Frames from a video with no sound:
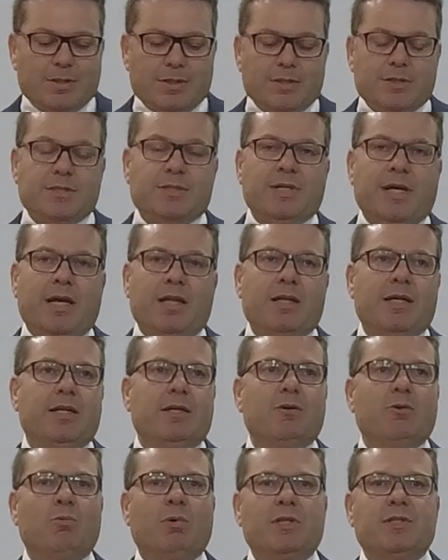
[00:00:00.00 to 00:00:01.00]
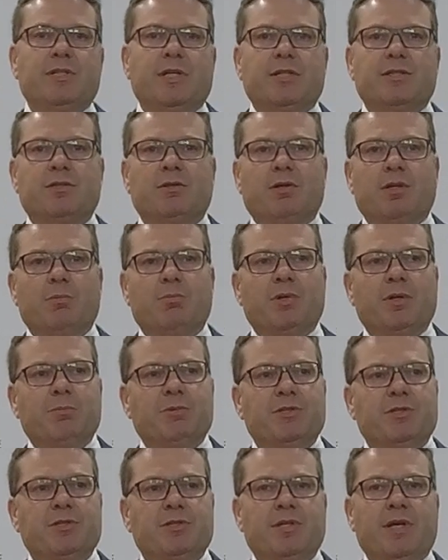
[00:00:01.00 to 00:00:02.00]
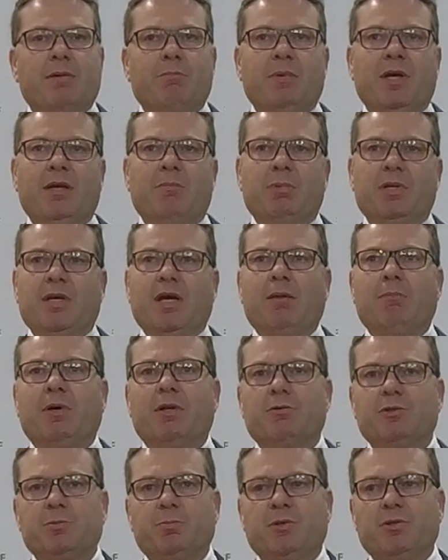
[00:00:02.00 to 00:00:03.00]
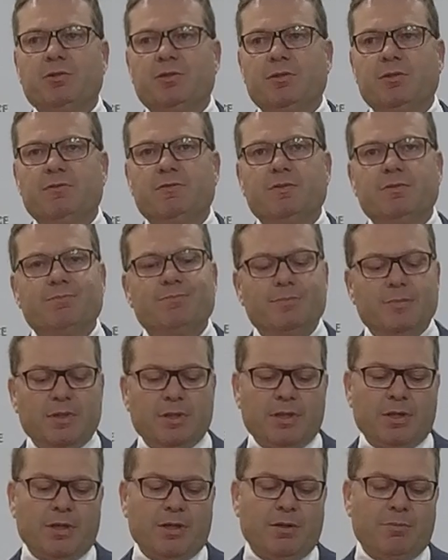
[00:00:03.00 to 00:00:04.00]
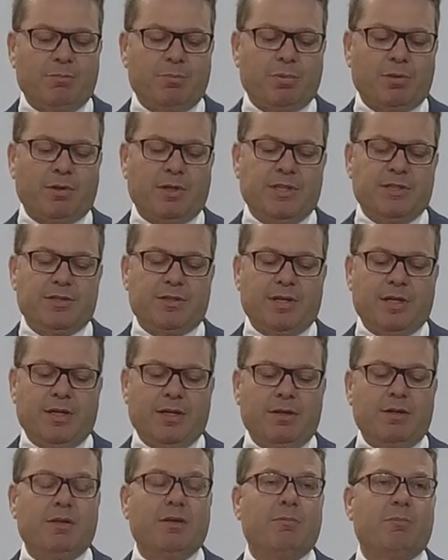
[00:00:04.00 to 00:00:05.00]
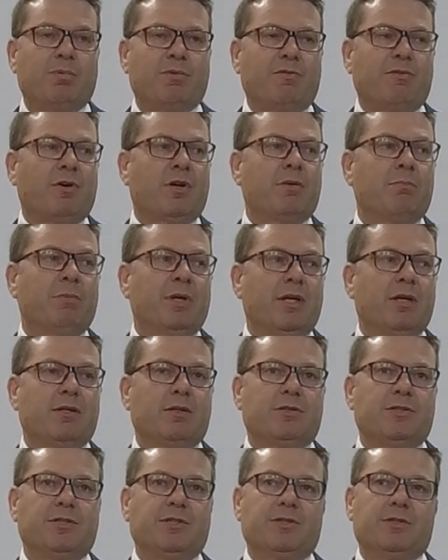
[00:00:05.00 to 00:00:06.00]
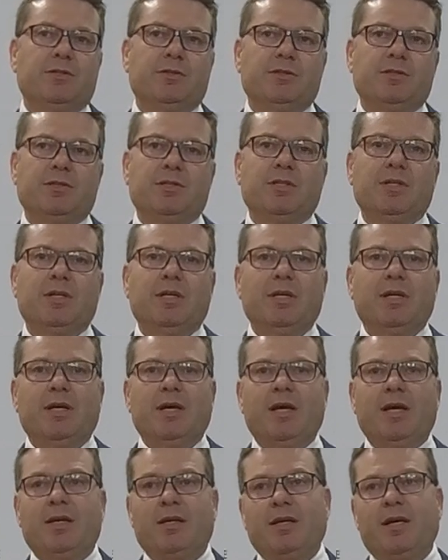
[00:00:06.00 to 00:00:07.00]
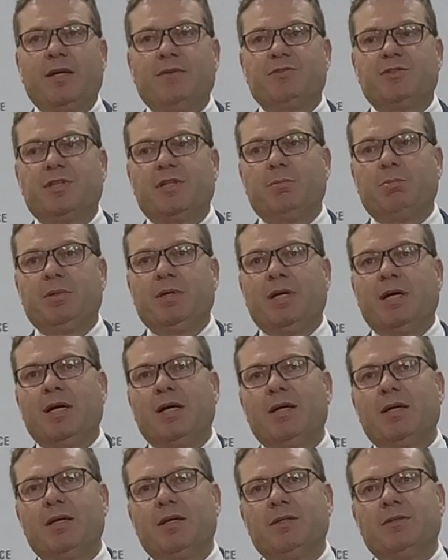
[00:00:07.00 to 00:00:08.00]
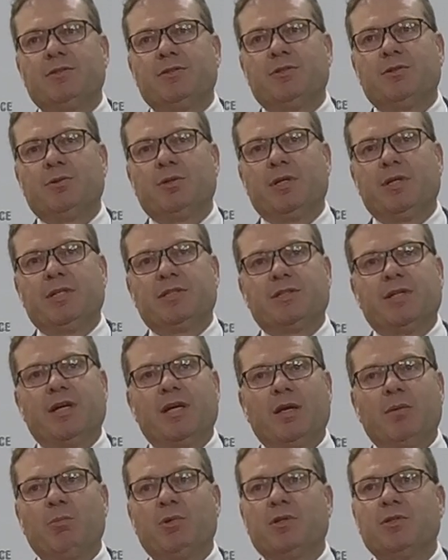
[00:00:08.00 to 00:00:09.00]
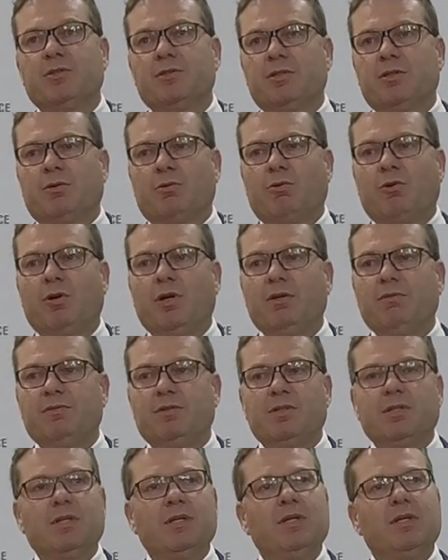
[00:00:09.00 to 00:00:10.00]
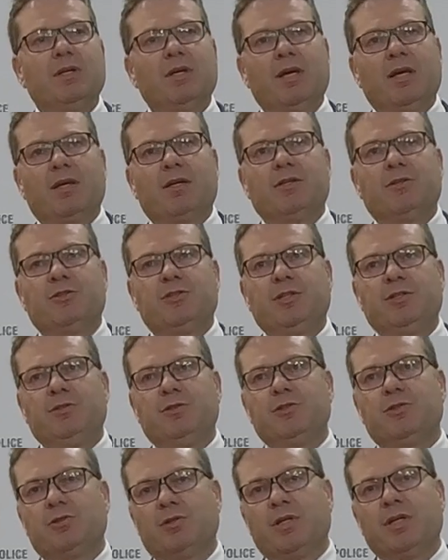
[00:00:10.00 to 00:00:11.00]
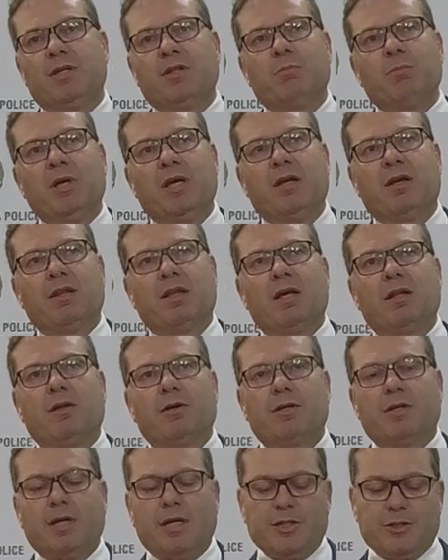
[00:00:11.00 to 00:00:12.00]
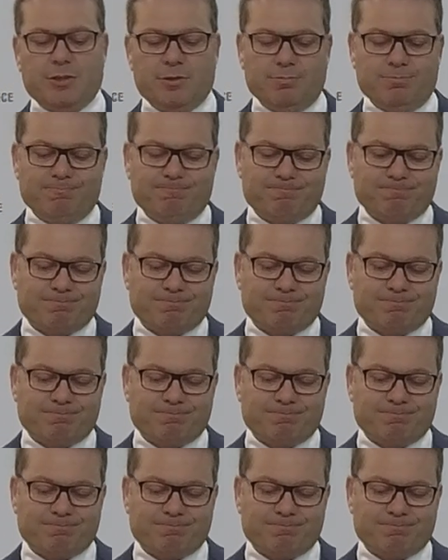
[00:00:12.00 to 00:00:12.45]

Sadly, once outside the premises, that man became unresponsive. Police then provided medical assistance and gave CPR until SA Ambulance arrived and continued treating the man at that location.